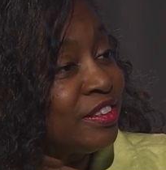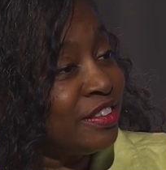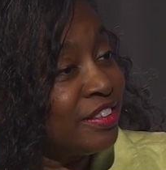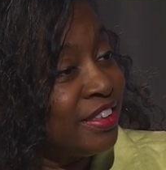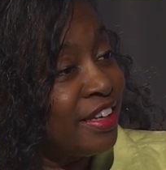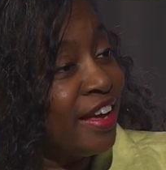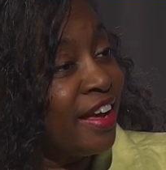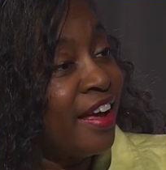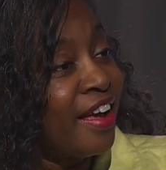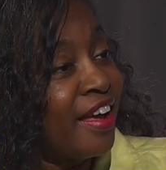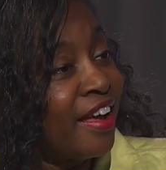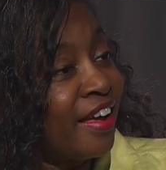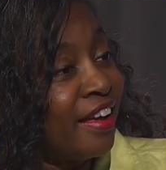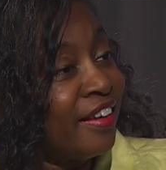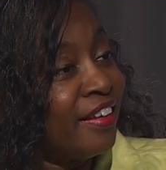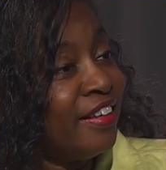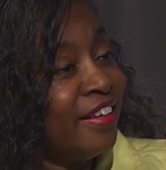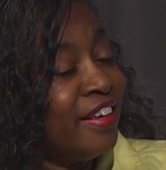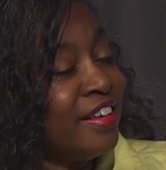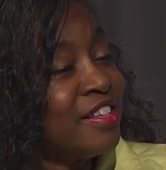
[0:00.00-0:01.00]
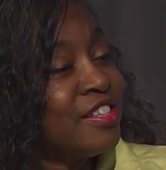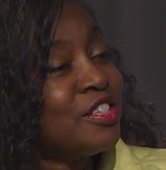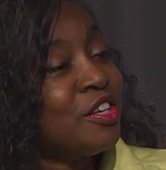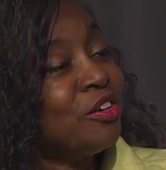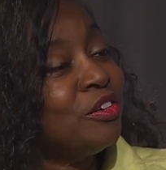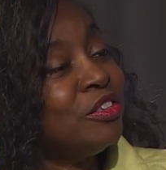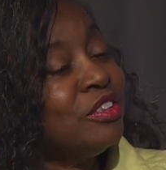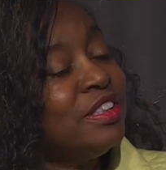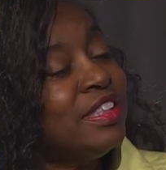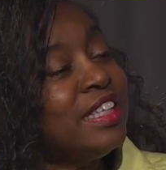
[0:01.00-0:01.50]
Yeah.
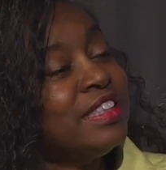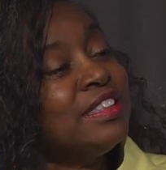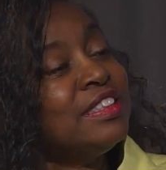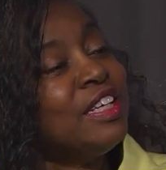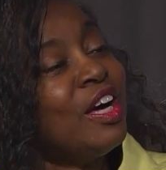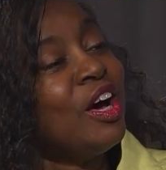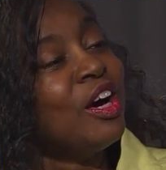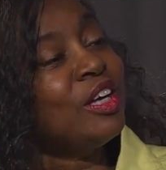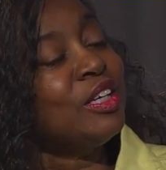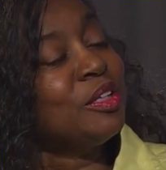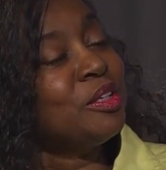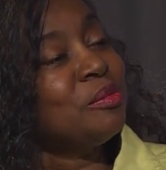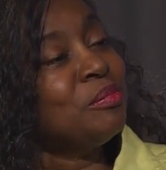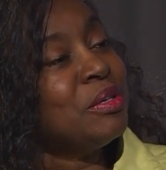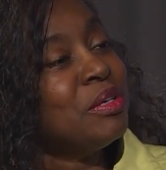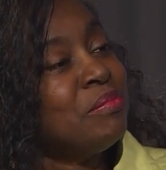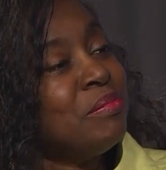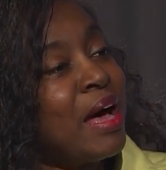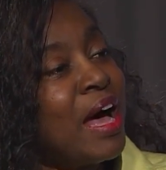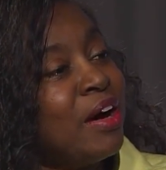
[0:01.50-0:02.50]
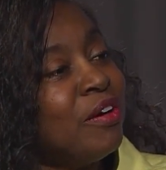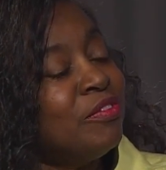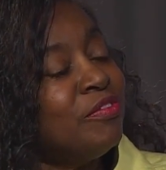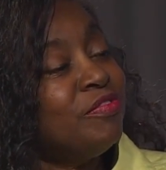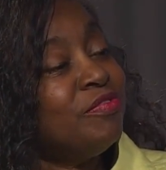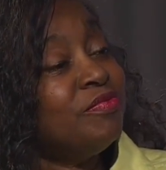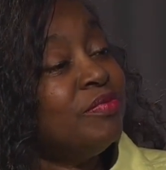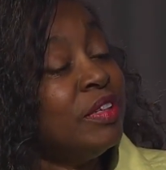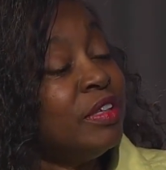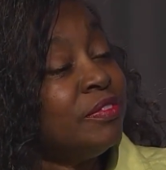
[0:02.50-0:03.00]
So let's talk a little bit about
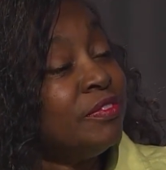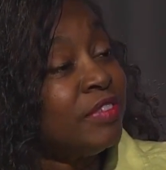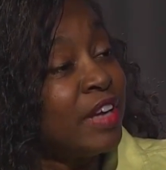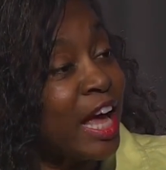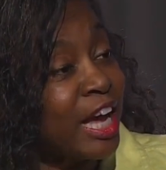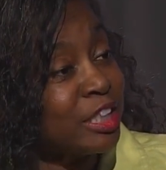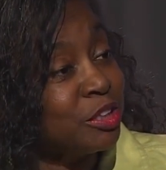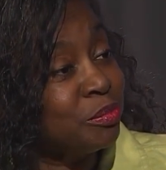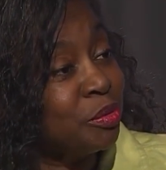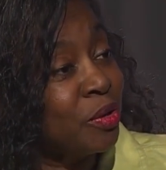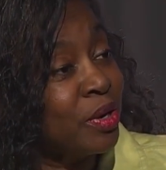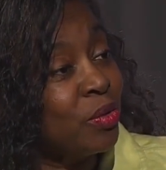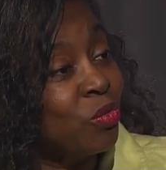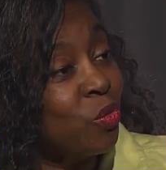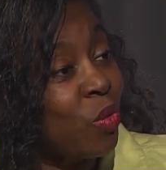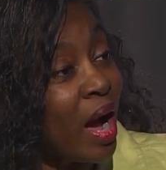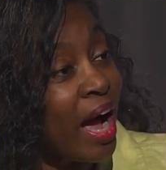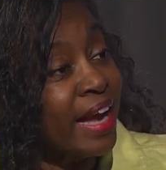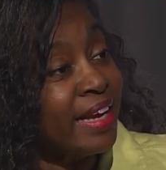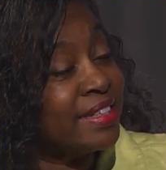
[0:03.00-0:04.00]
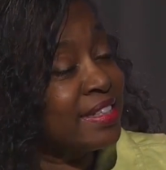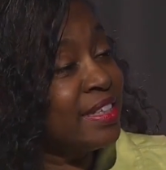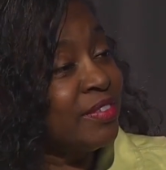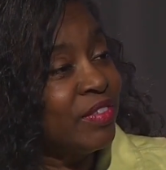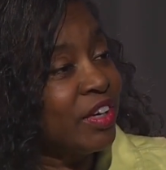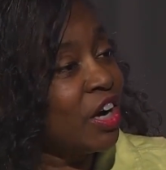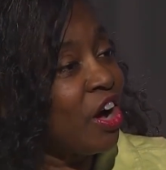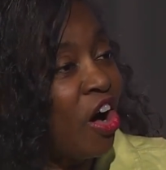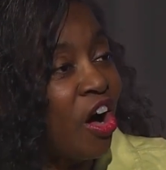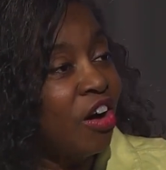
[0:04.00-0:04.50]
Flashpoint, why it's
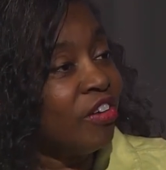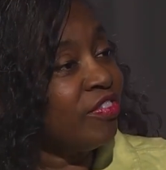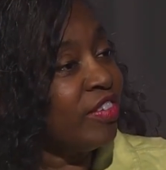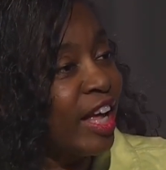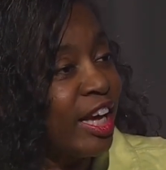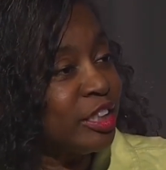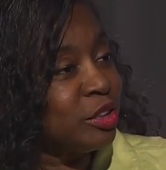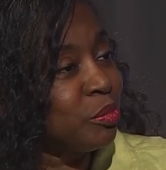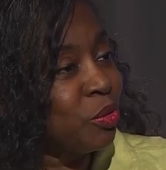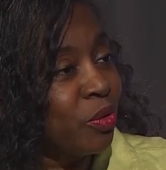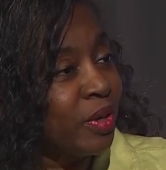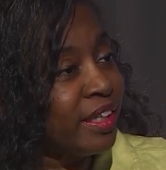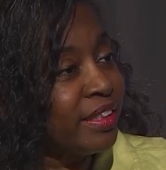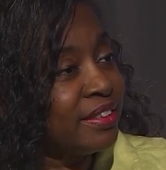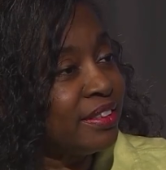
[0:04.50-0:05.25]
even called Flashpoint.